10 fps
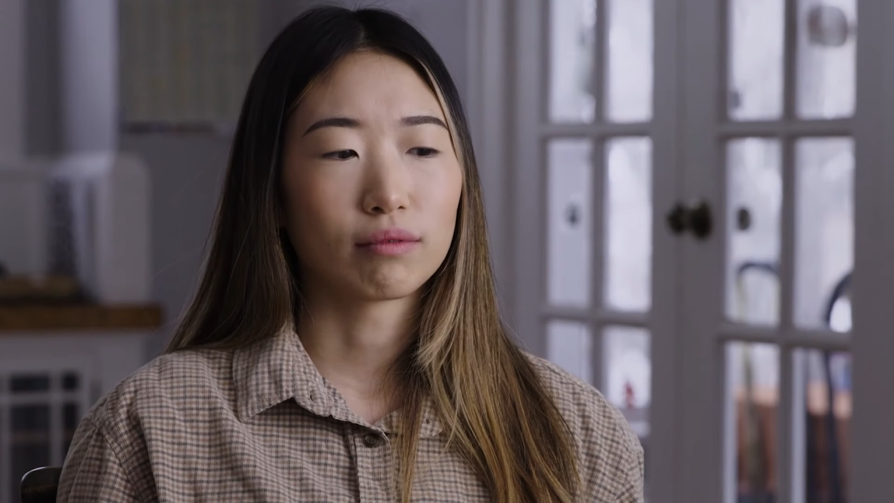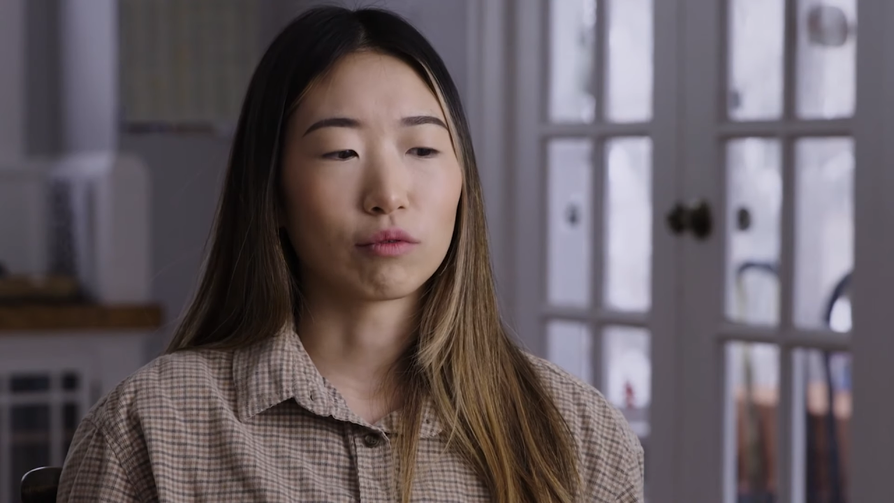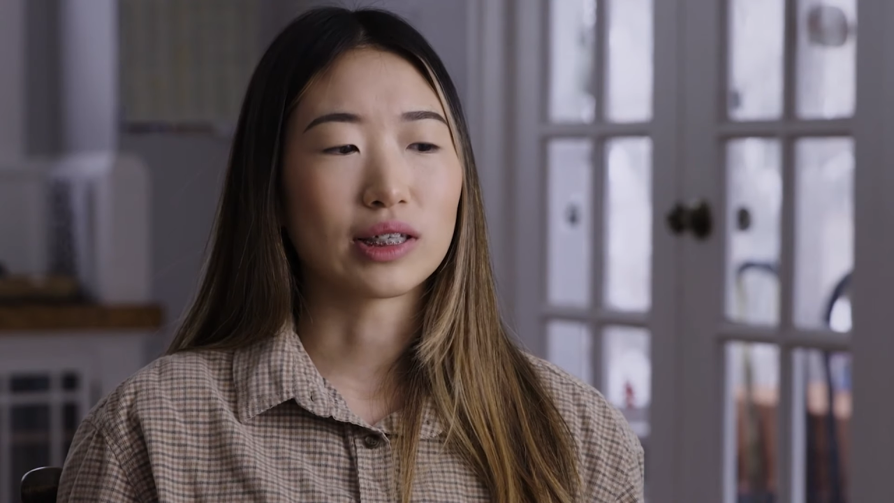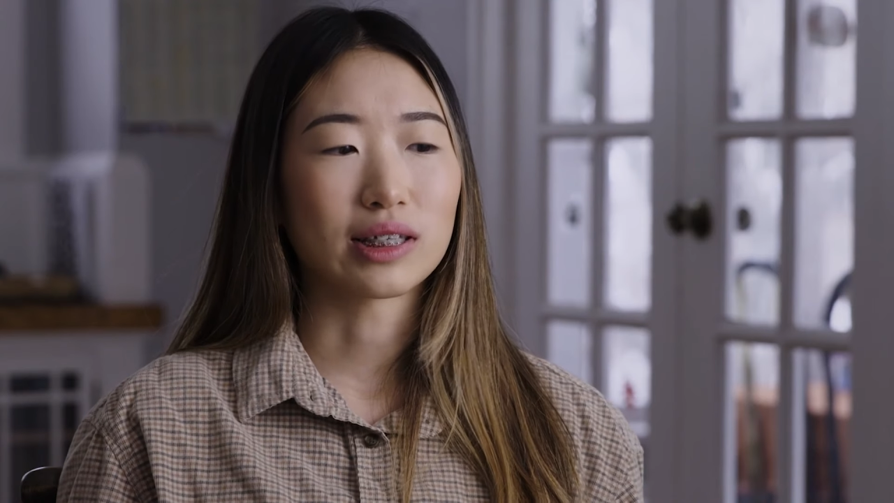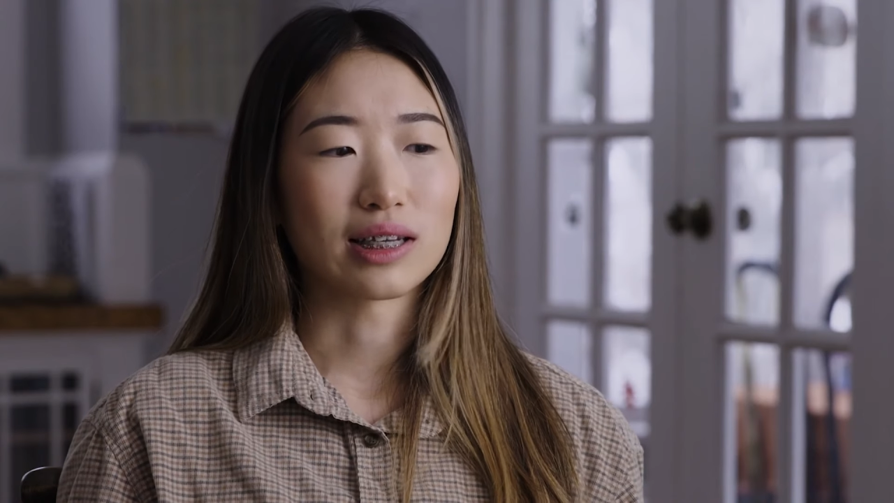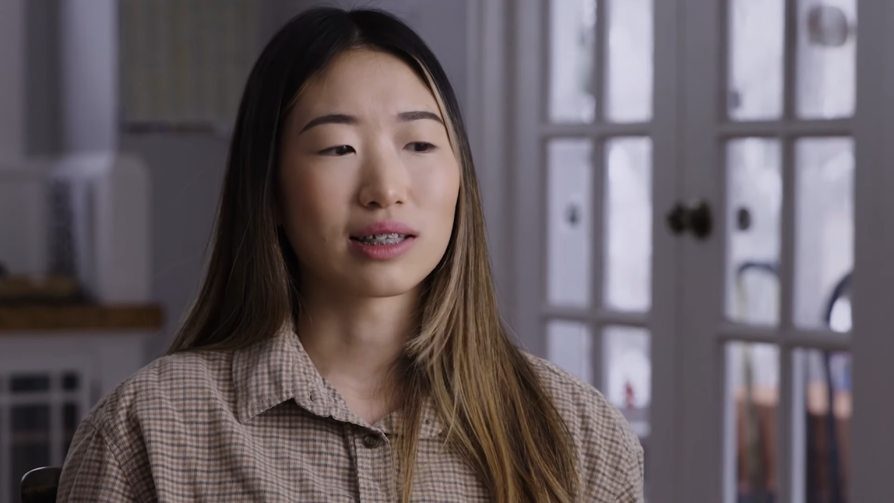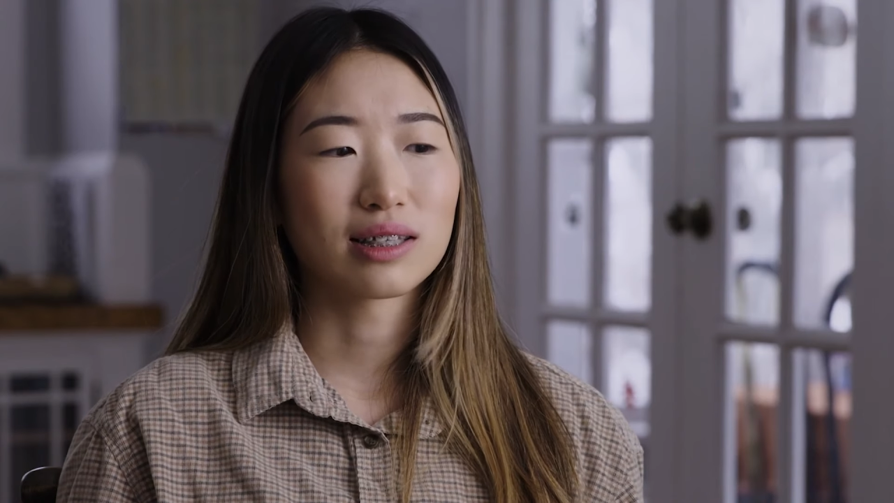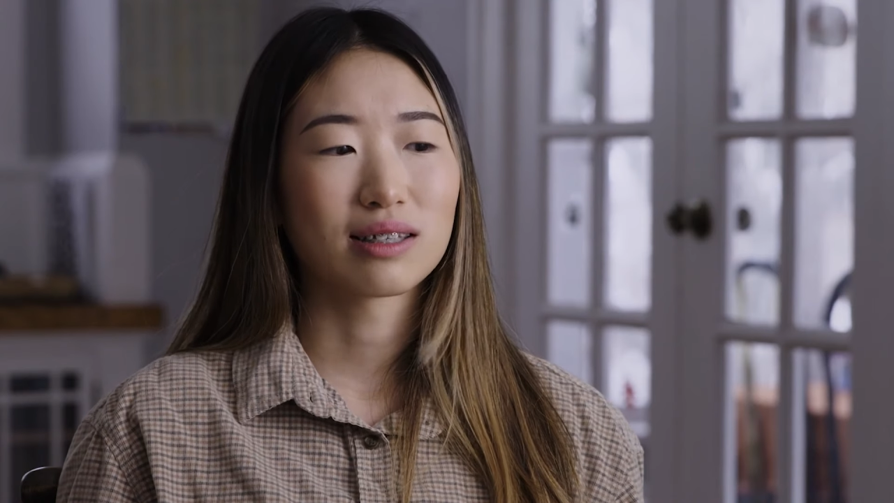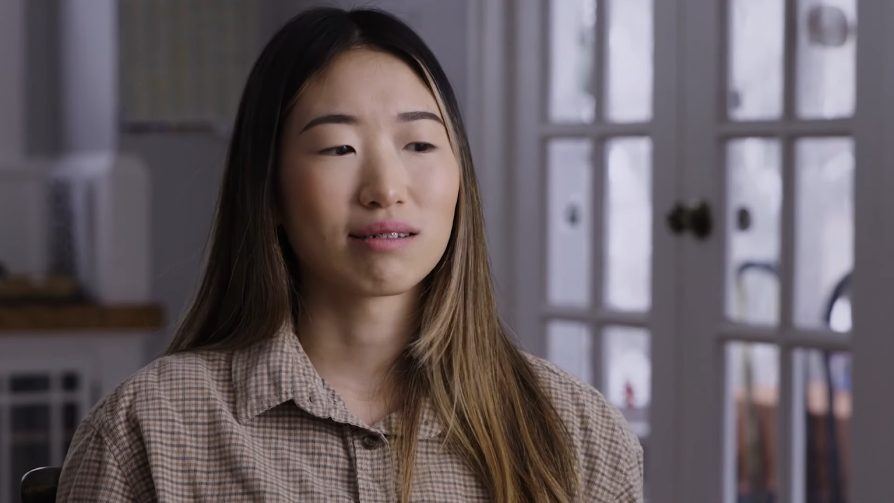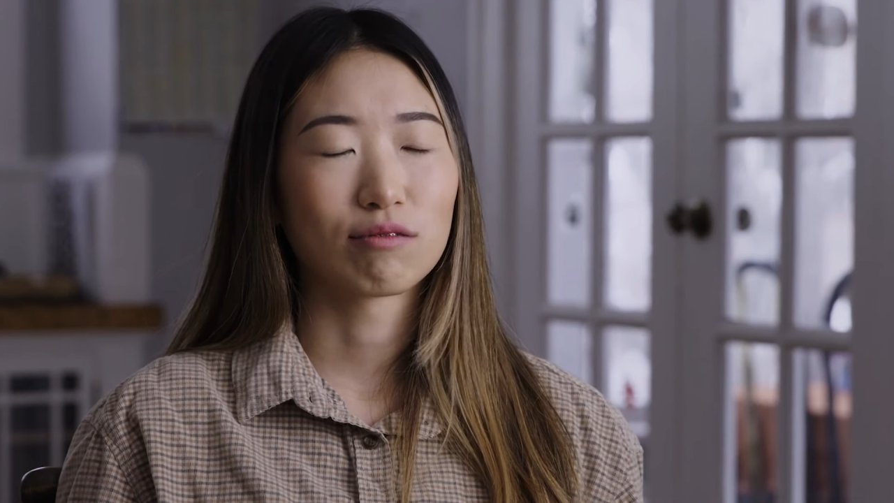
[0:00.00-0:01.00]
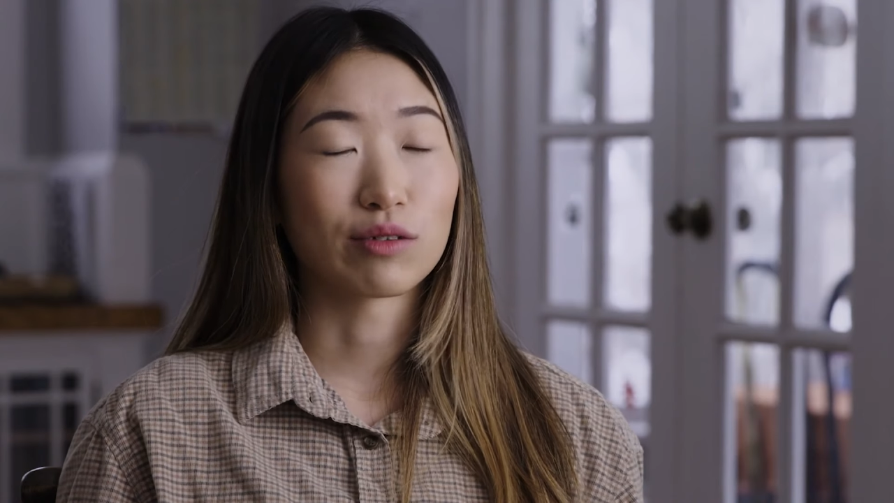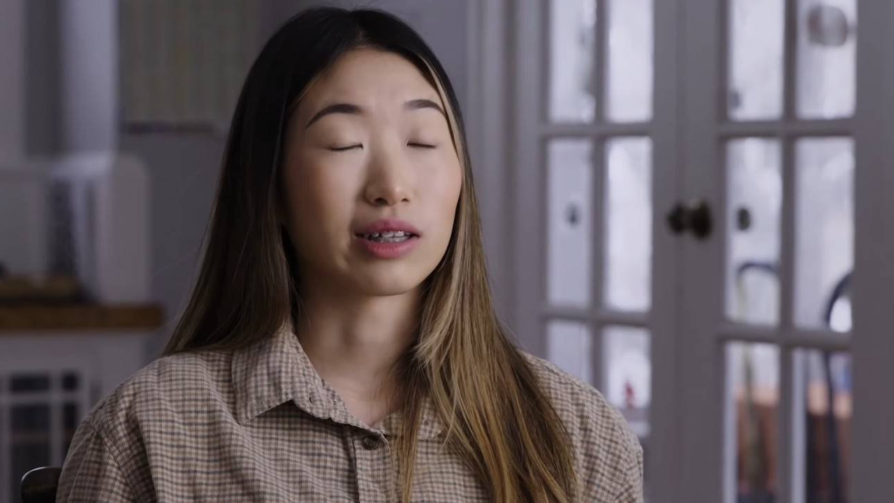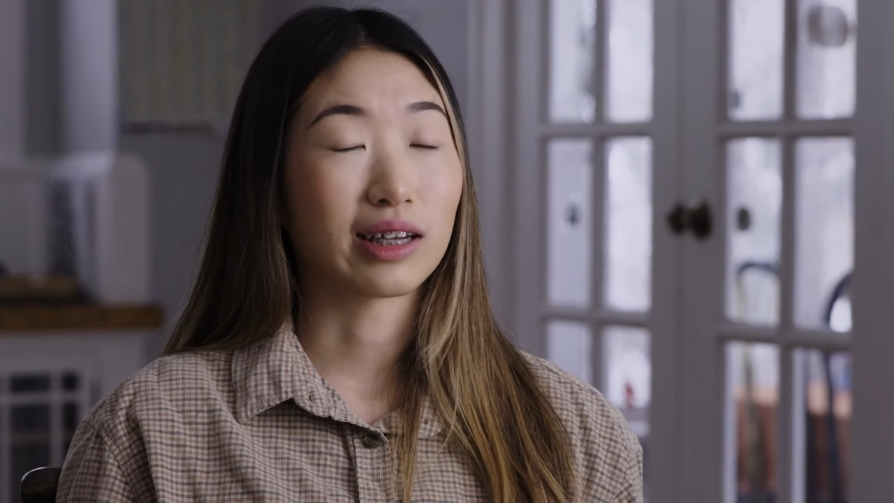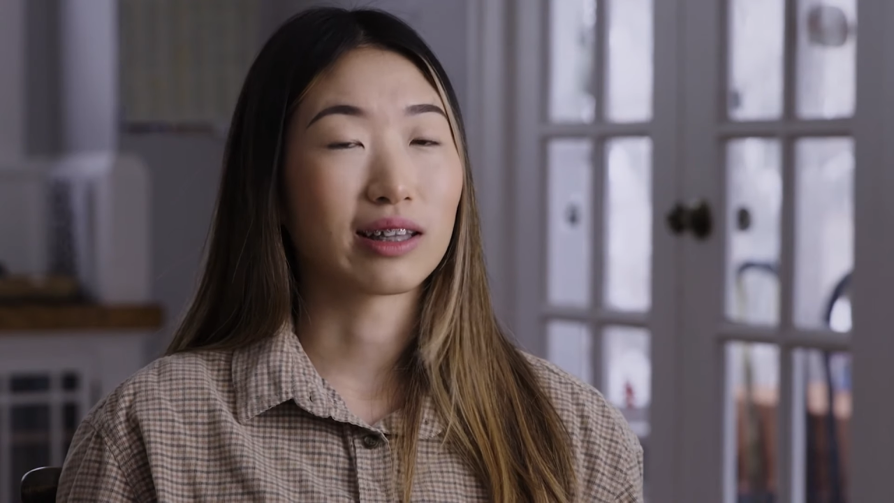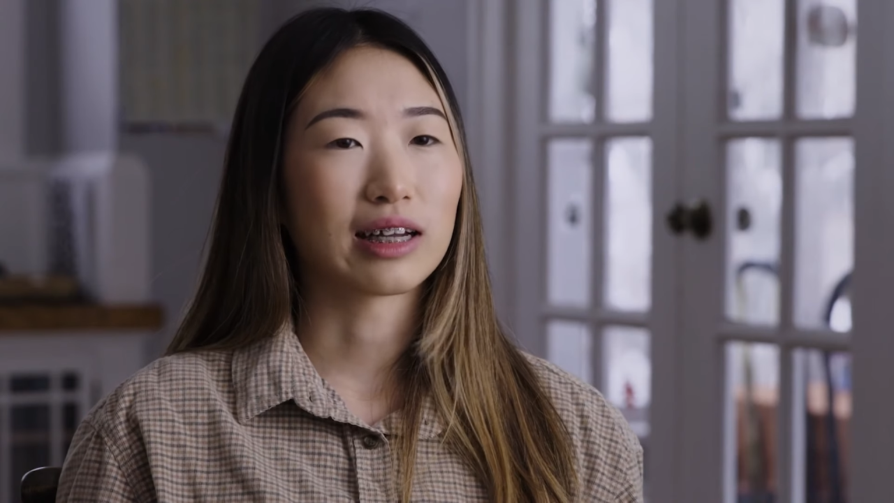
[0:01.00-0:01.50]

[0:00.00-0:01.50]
resist, really.